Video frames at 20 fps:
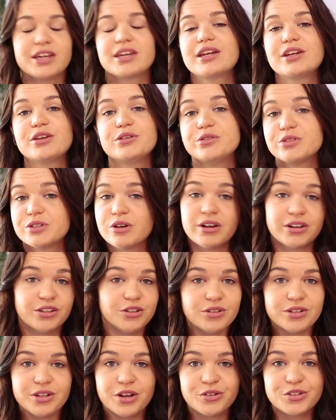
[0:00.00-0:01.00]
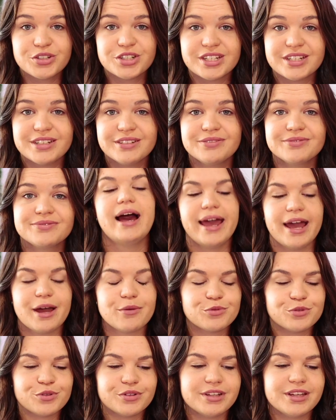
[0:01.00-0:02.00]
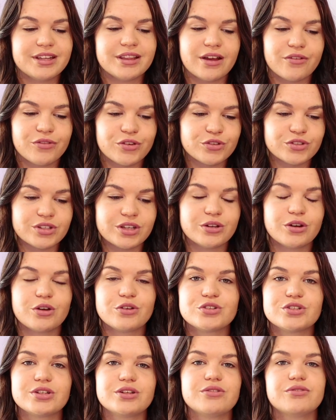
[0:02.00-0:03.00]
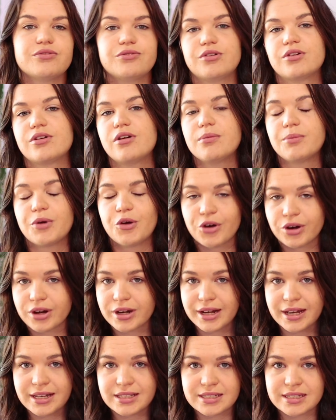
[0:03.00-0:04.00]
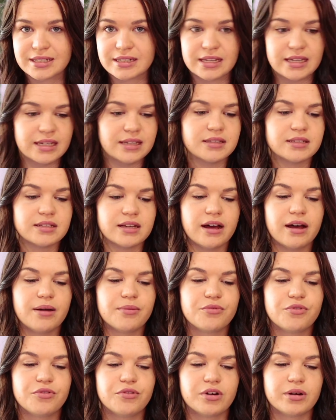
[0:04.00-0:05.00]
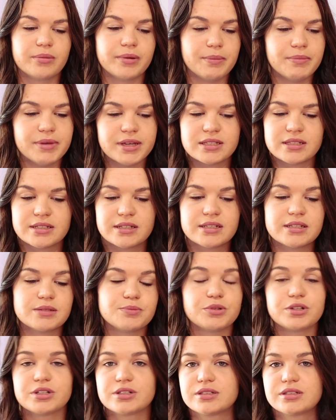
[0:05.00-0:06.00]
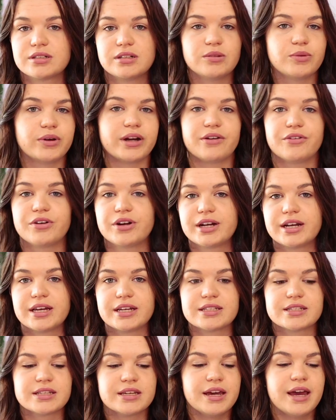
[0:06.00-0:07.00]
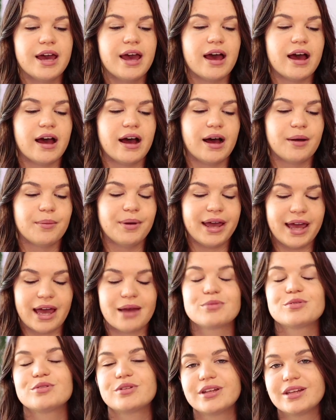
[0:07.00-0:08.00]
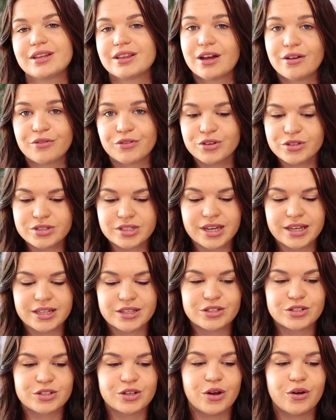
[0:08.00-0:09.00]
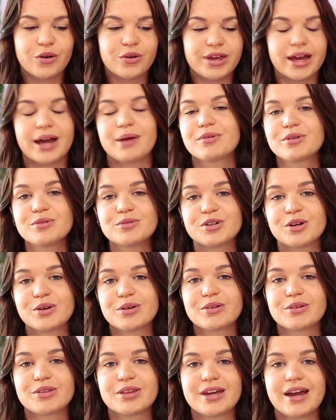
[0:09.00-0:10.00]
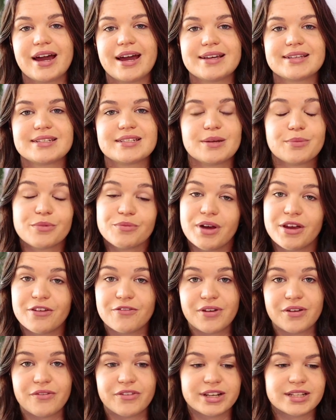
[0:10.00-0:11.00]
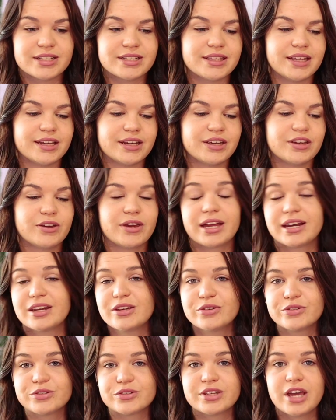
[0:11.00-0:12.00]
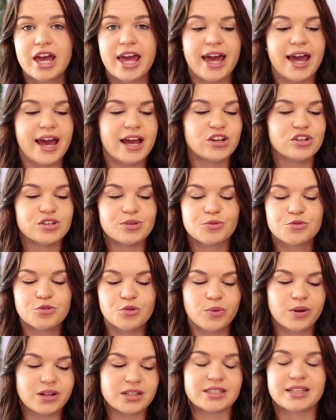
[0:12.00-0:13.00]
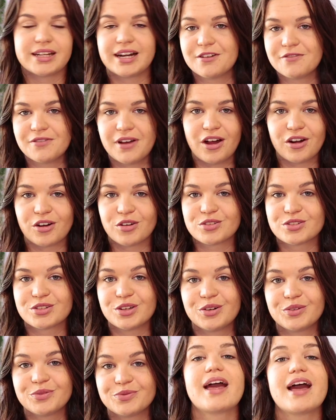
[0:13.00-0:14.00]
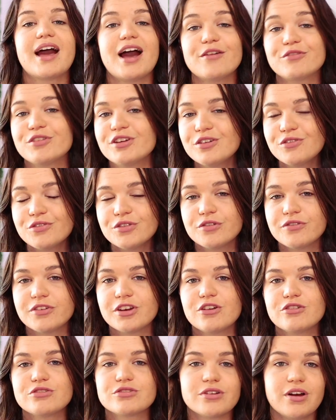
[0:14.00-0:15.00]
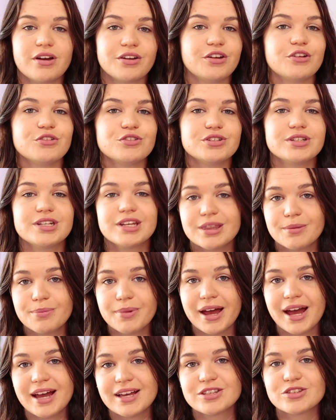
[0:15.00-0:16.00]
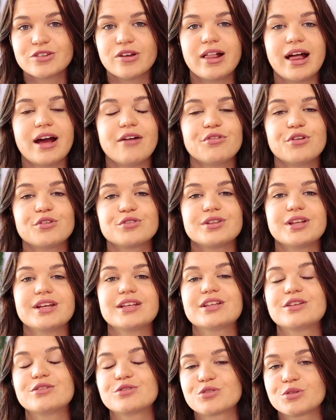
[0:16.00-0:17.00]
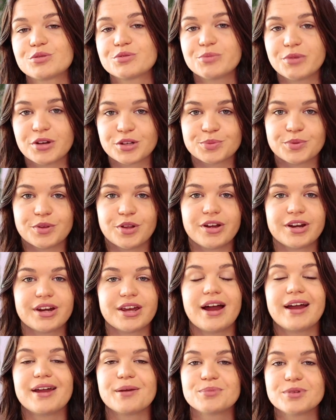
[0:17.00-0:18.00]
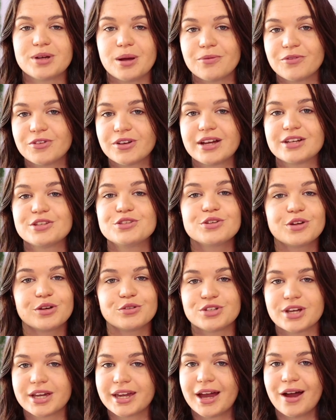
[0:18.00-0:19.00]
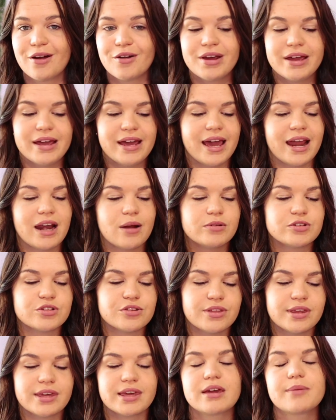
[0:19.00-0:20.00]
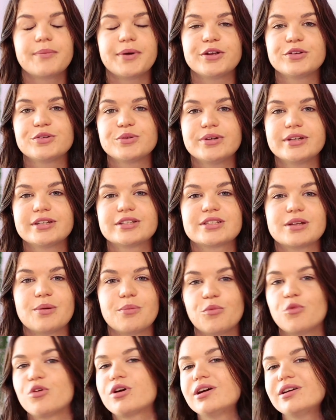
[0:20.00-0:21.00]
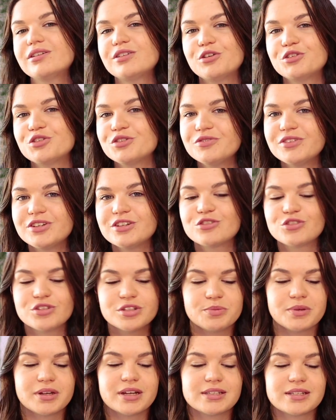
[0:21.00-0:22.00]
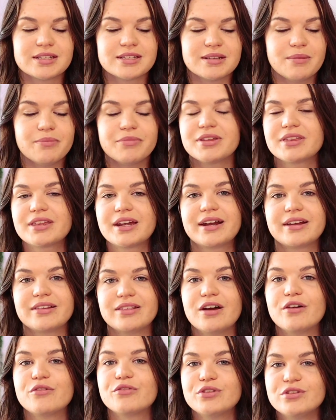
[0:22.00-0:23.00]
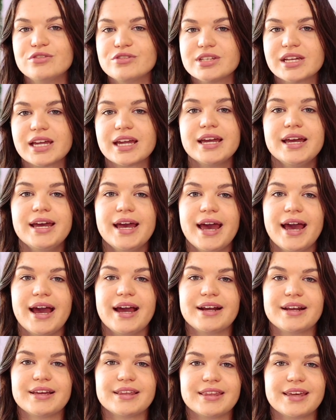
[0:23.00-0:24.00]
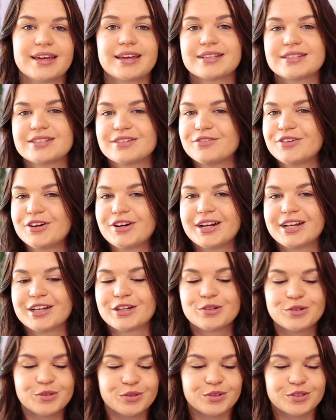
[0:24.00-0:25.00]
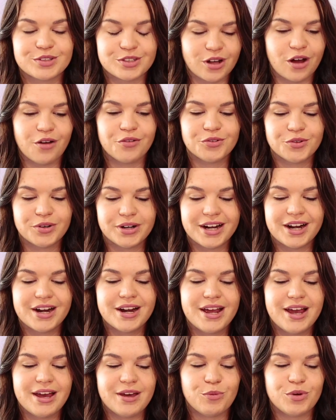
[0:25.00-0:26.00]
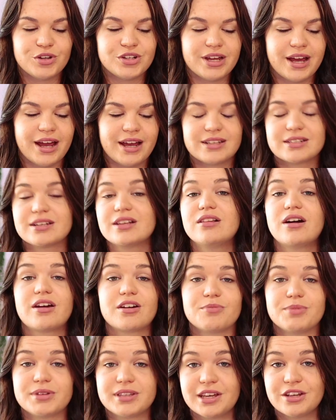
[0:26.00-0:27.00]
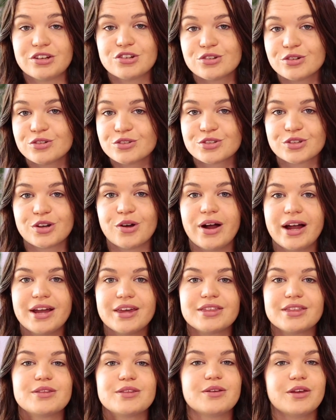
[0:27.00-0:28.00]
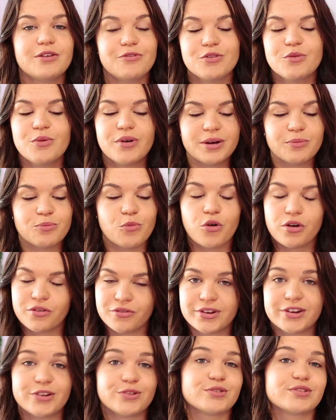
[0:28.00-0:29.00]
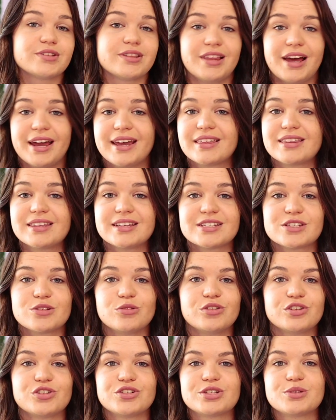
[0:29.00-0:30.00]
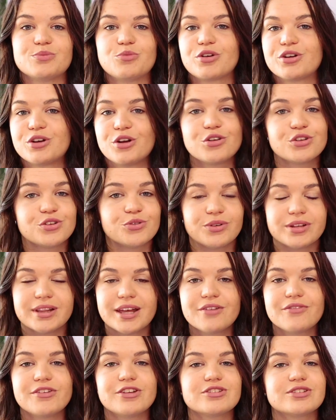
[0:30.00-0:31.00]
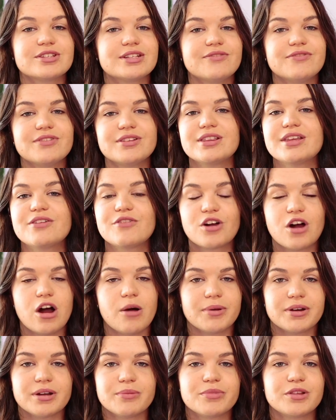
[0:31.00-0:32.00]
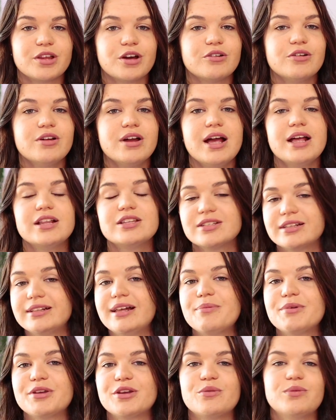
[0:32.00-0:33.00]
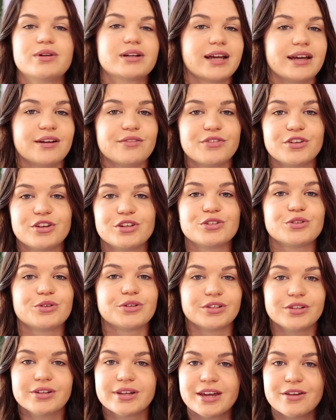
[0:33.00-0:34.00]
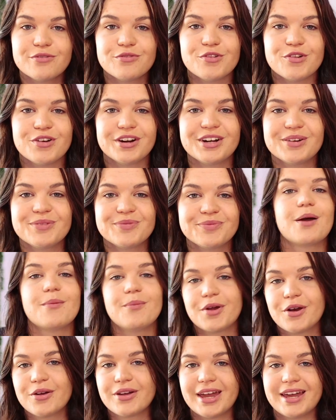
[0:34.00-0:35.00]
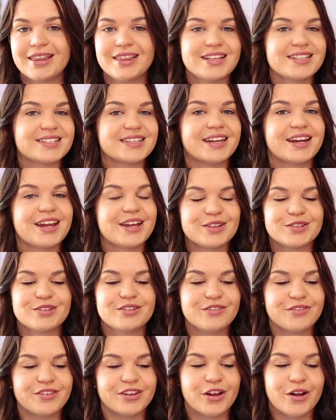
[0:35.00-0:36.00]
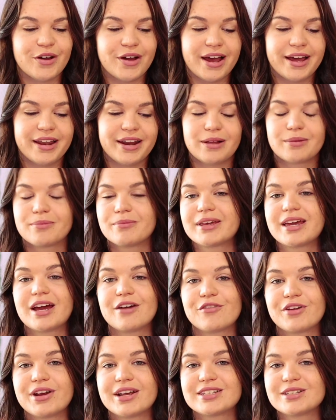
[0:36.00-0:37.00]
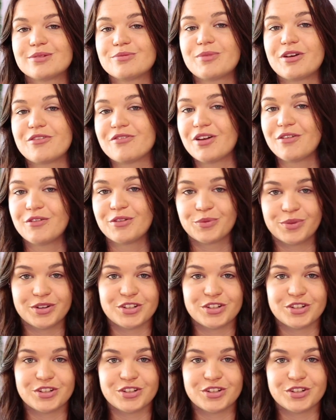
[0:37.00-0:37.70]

you can use on your Notion. I absolutely love using Notion for all my organizing needs for my business, personal, whatever it is. I absolutely love using it. So yeah, I'm going to be sharing with you guys some of my favorites that you can use and just some cool ones that I found also. I've done a few videos on Notion in the past, so I'll have those linked in the description box below and up top for you guys to go check out. And I'm also thinking about doing some more Notion videos just because it's something that I love using and I think it's a very cool software which has a lot of potential. So if you wanted more videos like this or just more Notion related videos, definitely leave a comment down below to let me know what kind of videos you're looking for. But okay, let's get into the video and I'll be covering some of my favorite